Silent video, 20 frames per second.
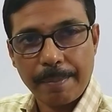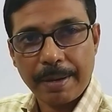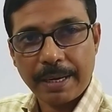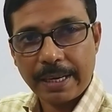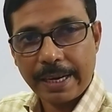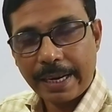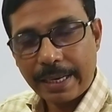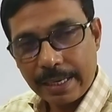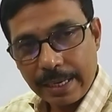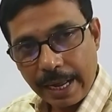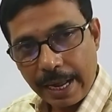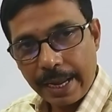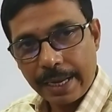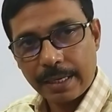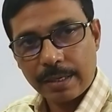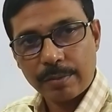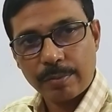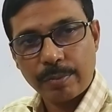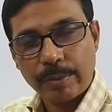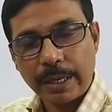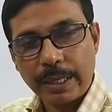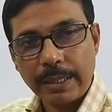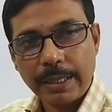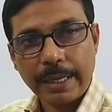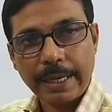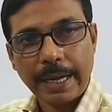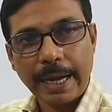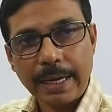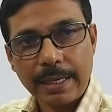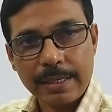but at night when the
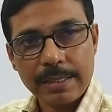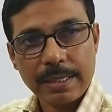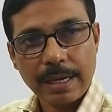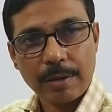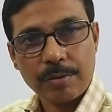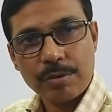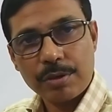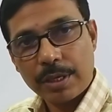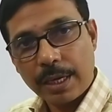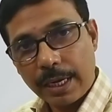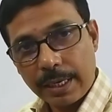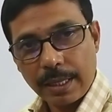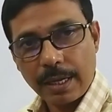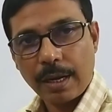cat is outside